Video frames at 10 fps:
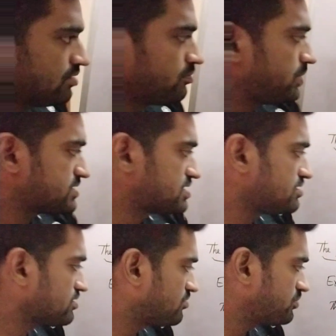
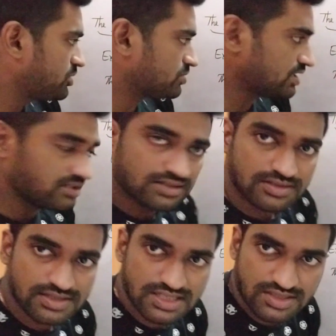personal computer
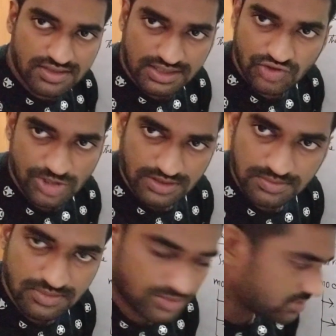structure,
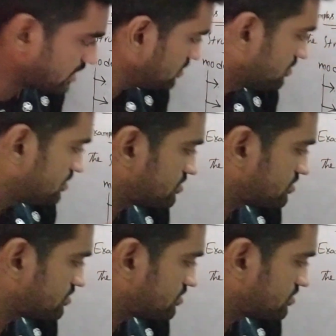right?